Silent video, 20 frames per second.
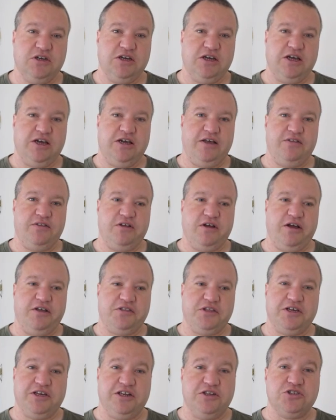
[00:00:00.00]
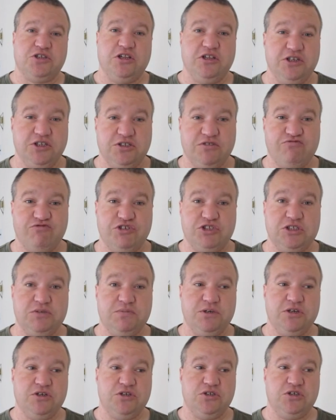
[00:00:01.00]
And I think it is the least
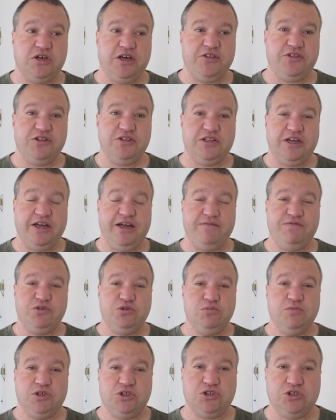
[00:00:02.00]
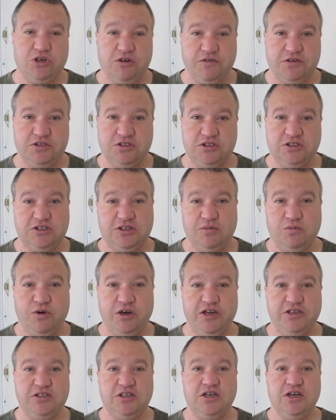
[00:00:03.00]
efficient because I think they have too much service in some
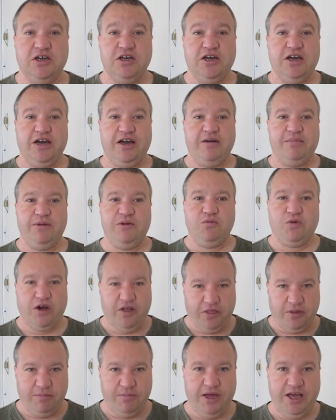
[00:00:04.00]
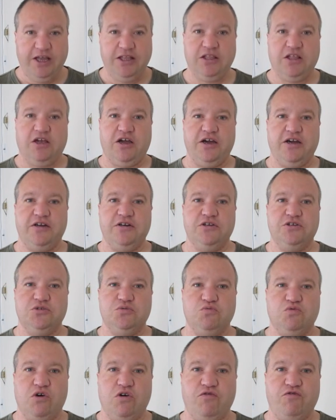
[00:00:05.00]
ways. And meanwhile, the main line
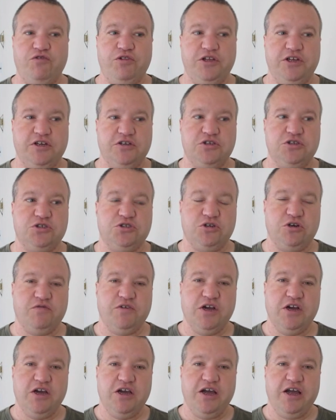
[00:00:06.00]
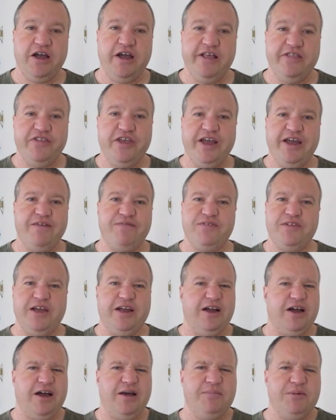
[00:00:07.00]
is woefully underserved. Day after
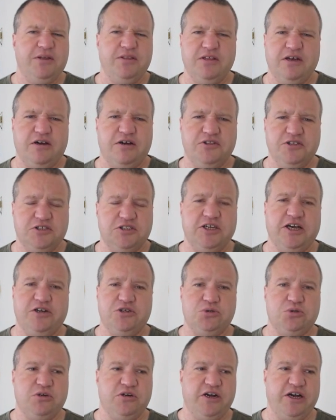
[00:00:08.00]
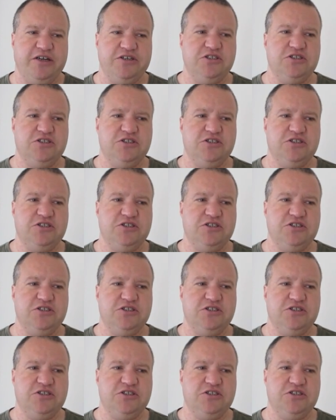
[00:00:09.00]
day, I'm on the South Shore area.